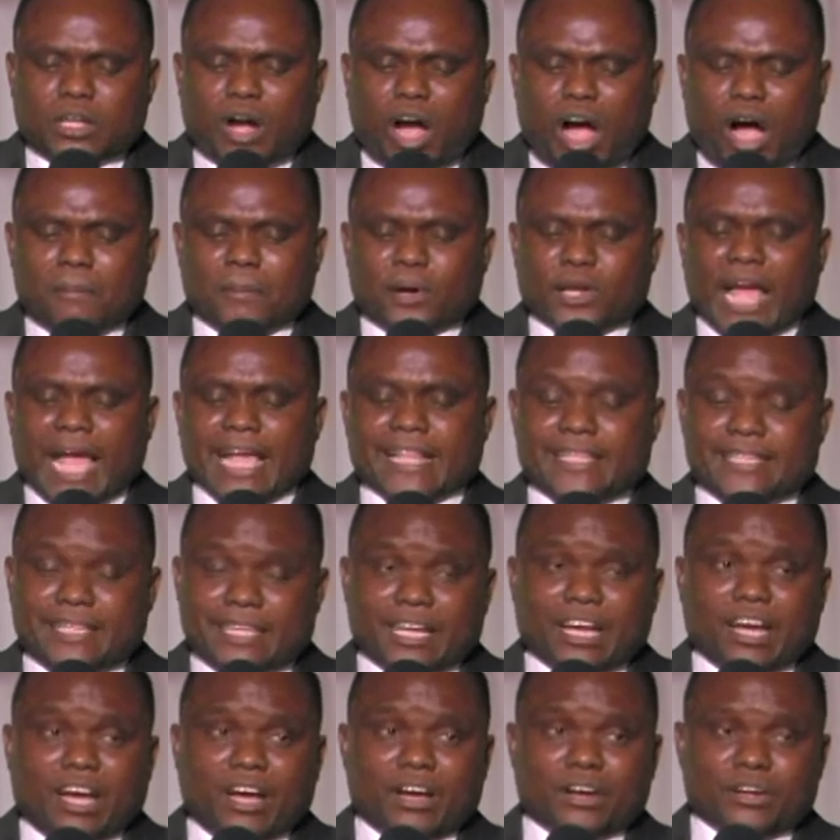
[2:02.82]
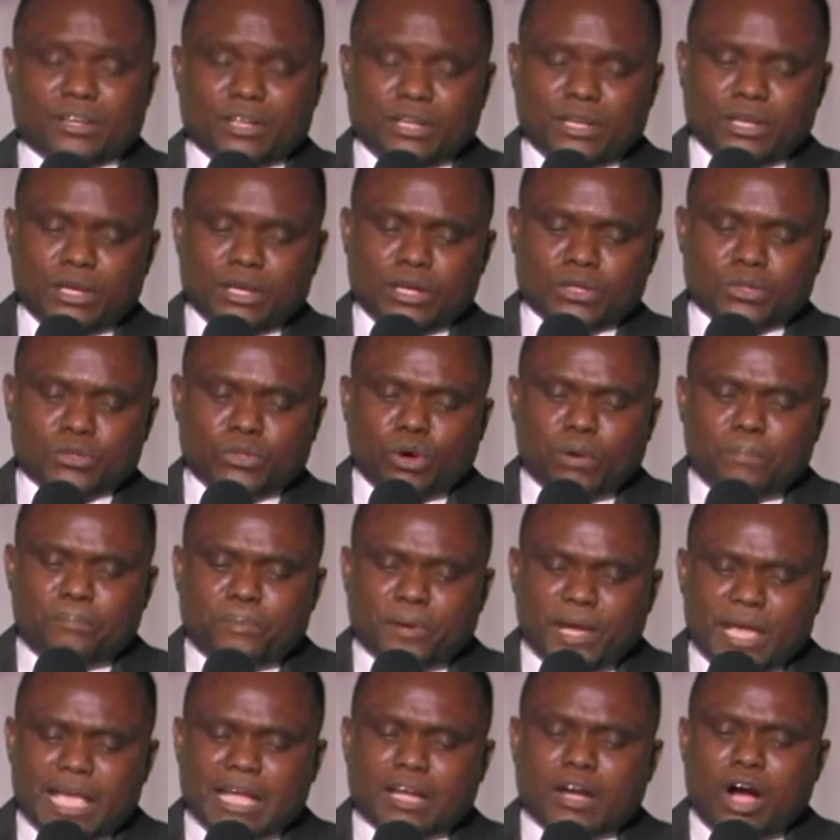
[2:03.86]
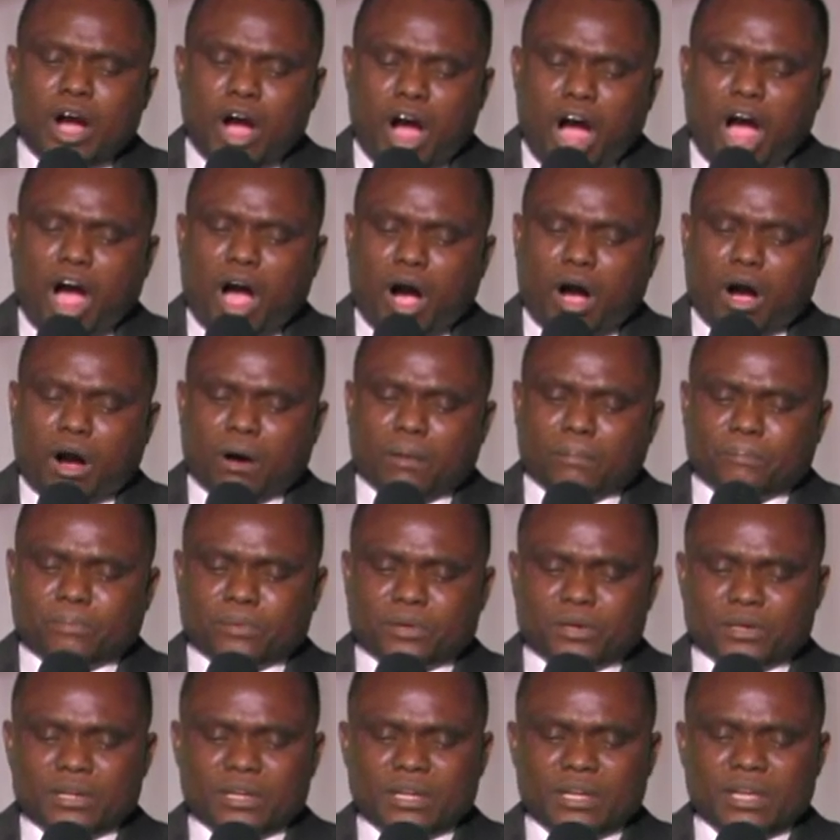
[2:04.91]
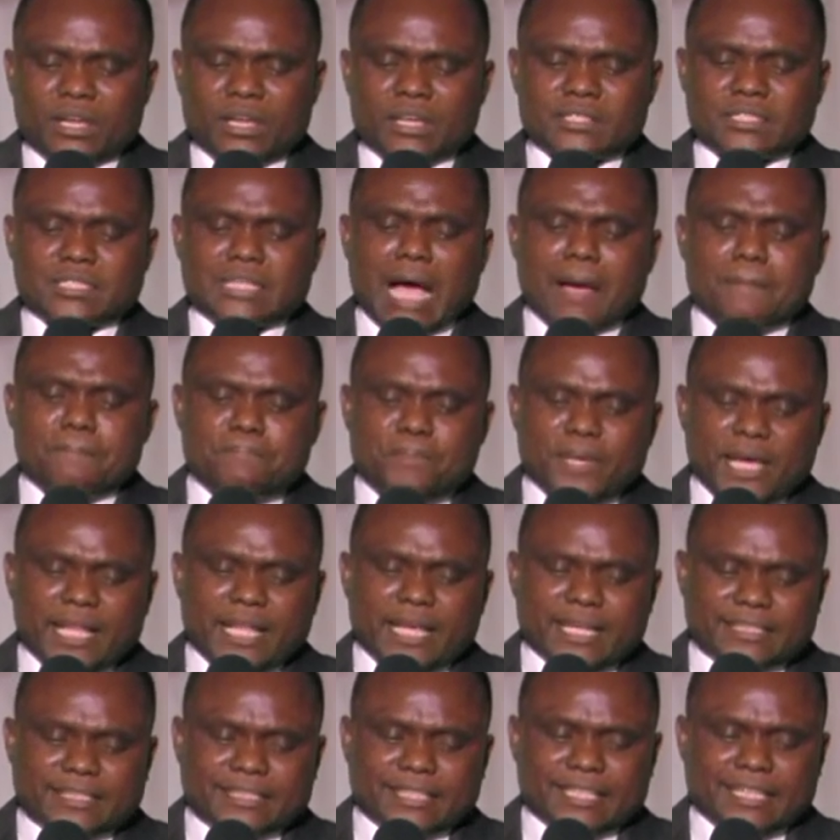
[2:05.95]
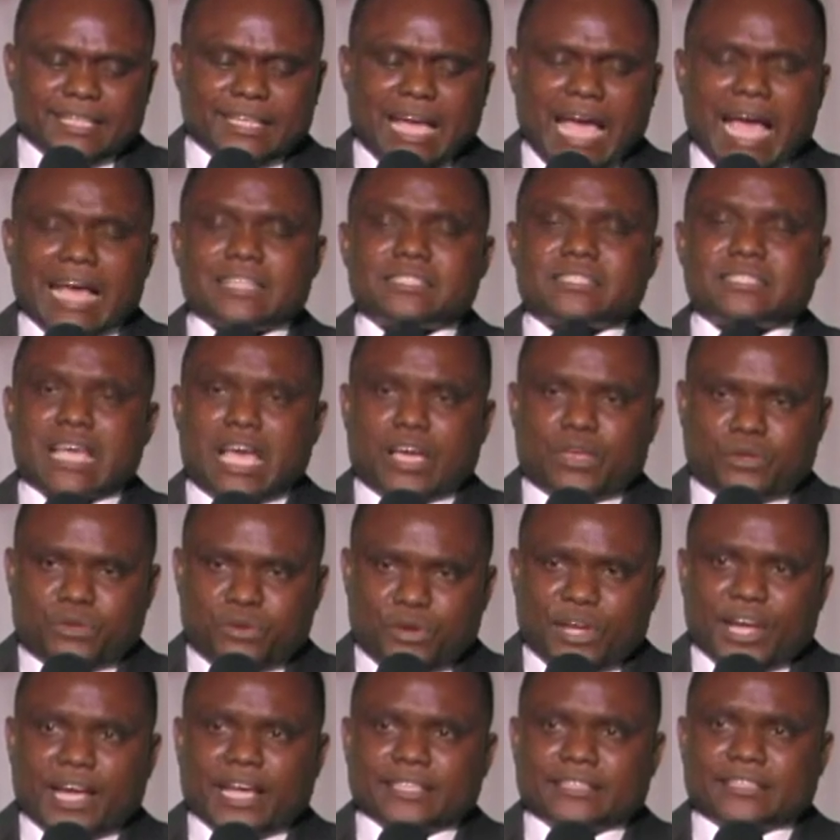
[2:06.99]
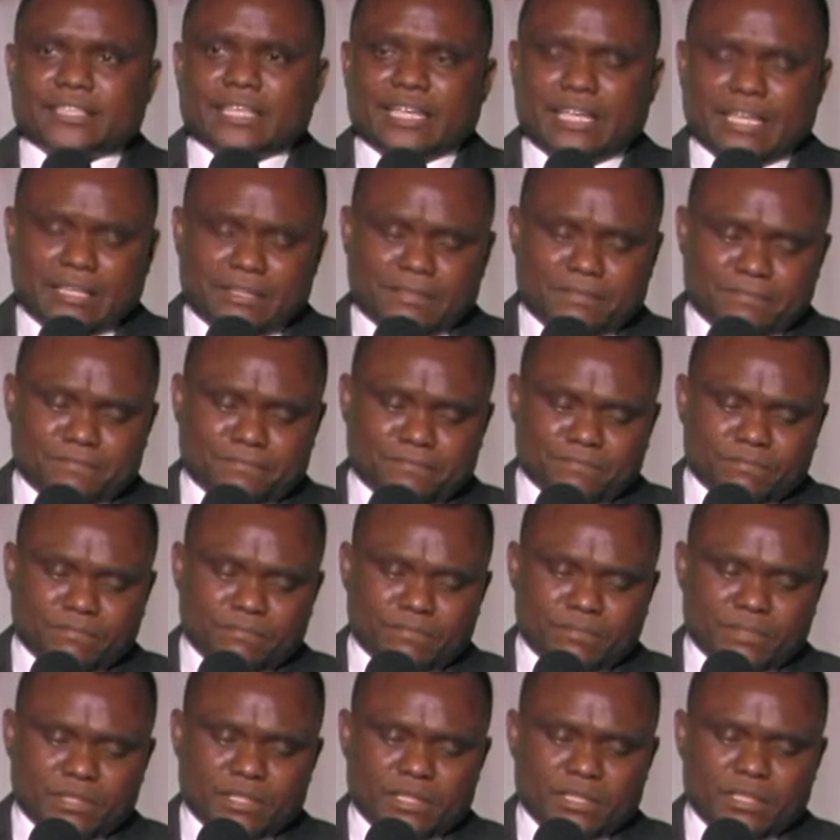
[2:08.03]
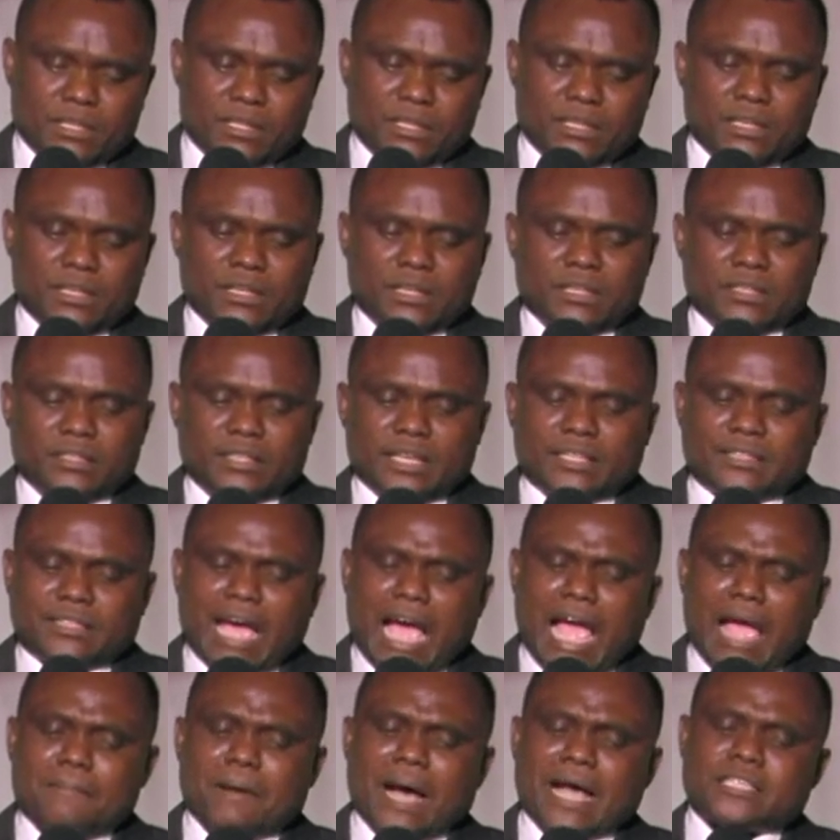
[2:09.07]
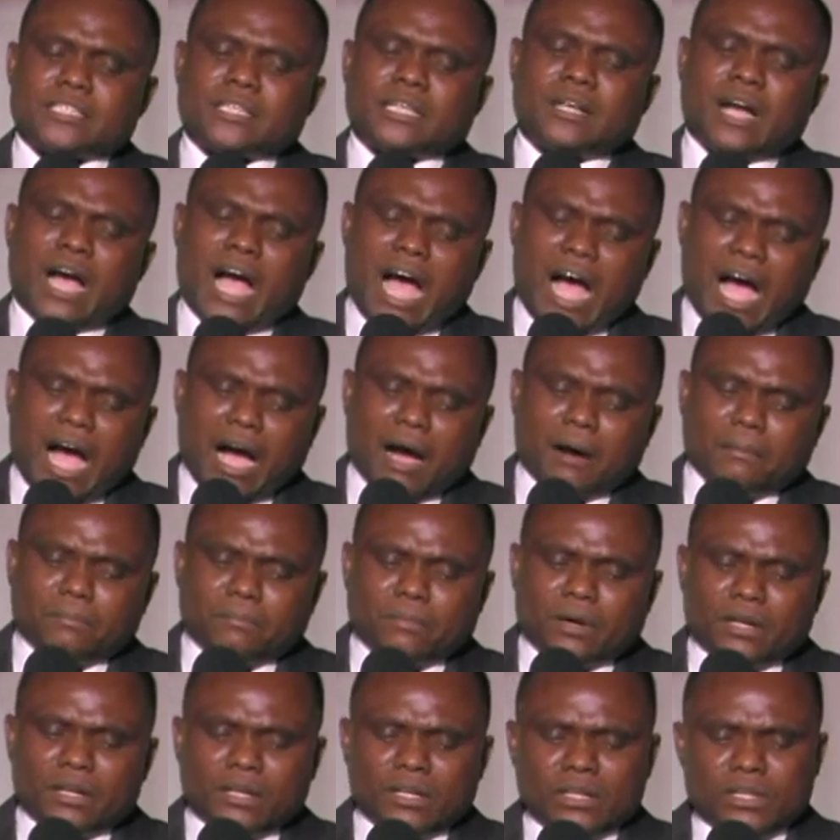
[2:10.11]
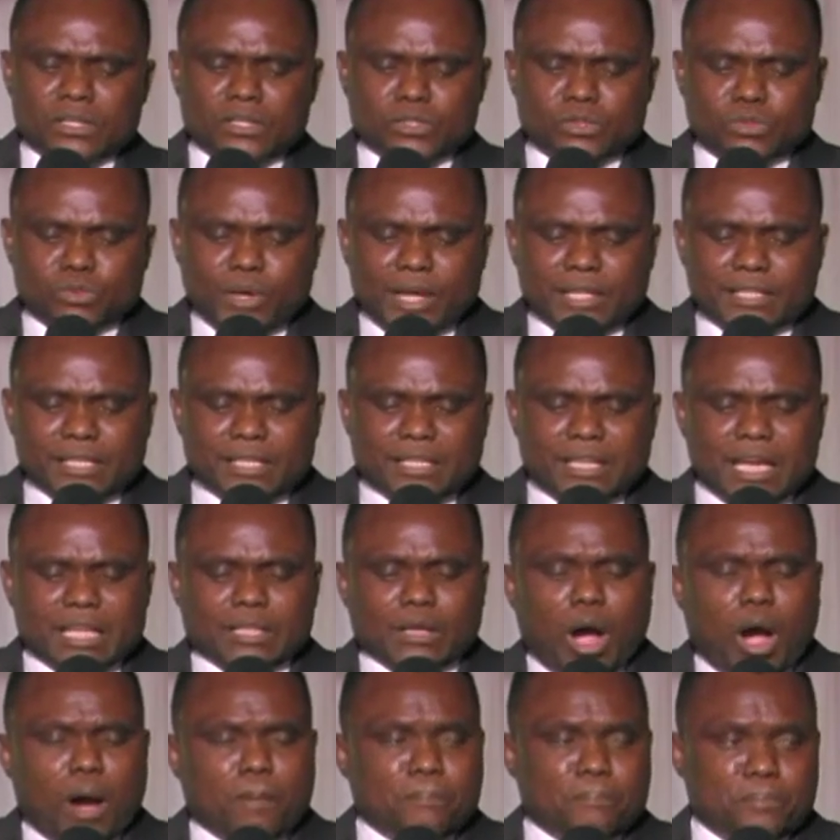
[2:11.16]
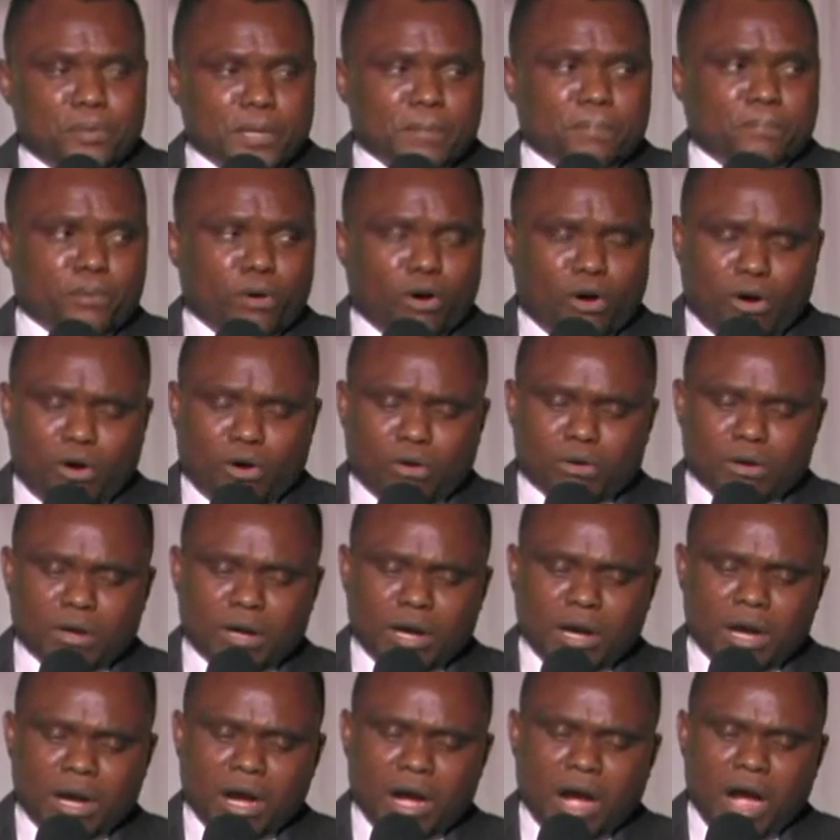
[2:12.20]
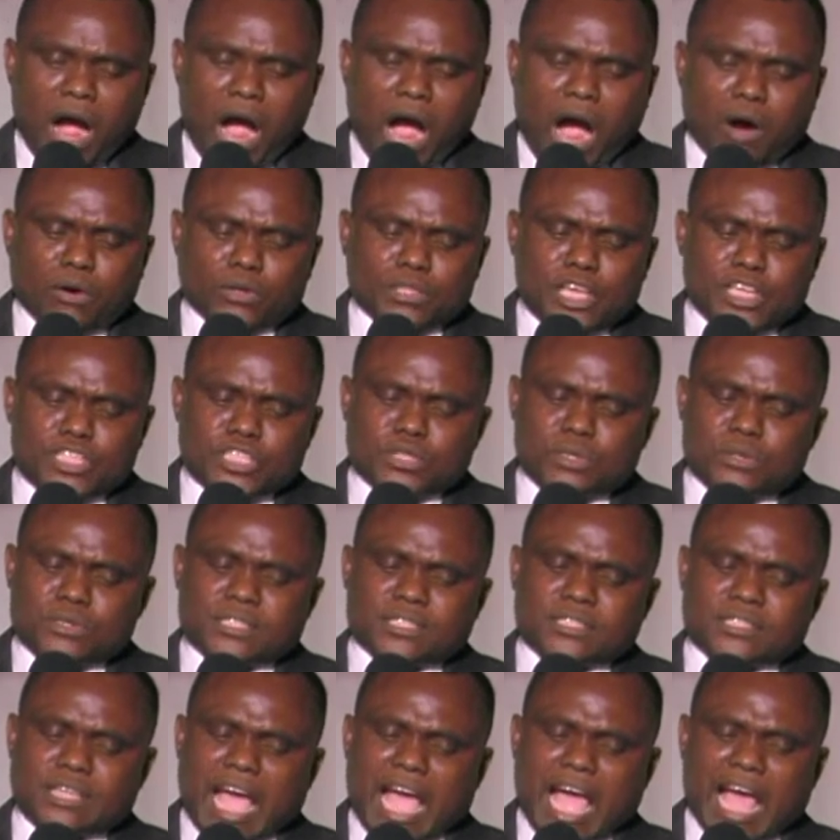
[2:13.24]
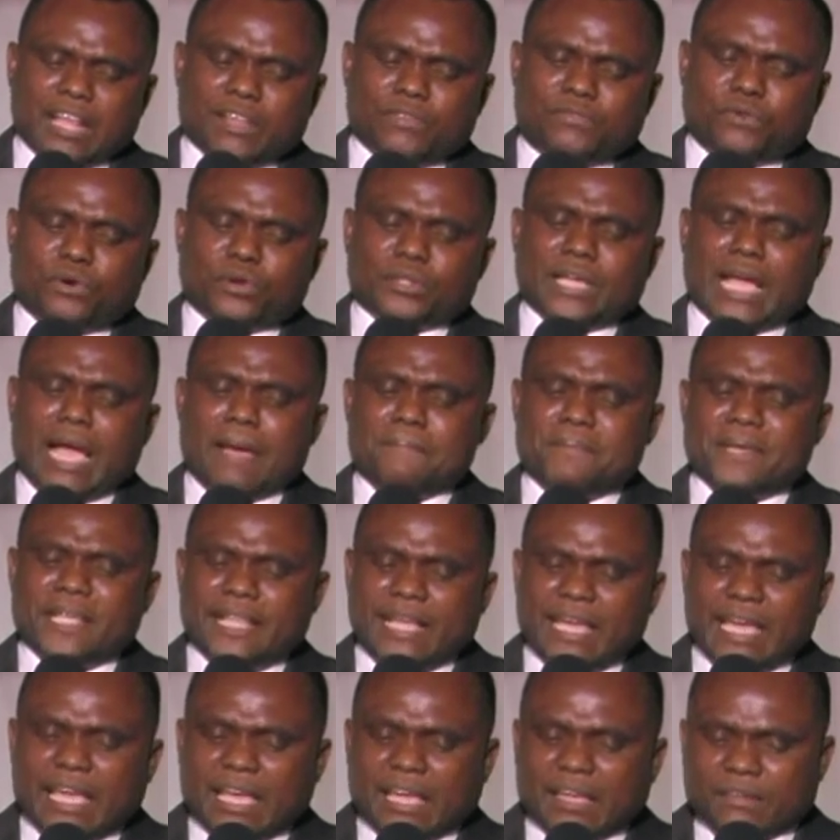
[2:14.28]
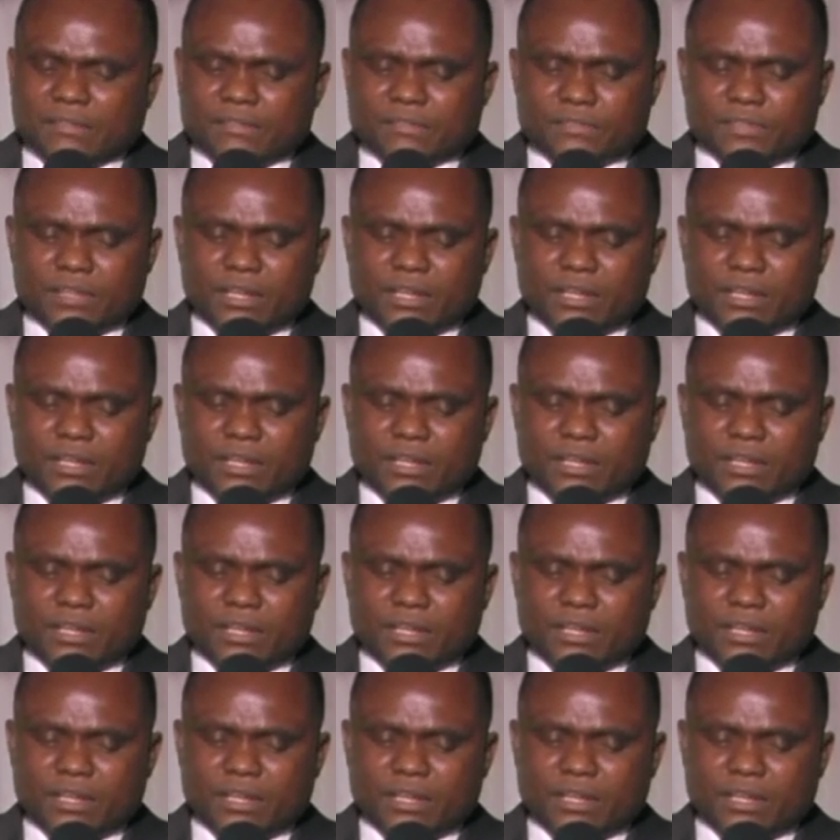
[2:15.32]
common idea to bring hope, stability, and security. The time has come to educate our people how they should stand for their belief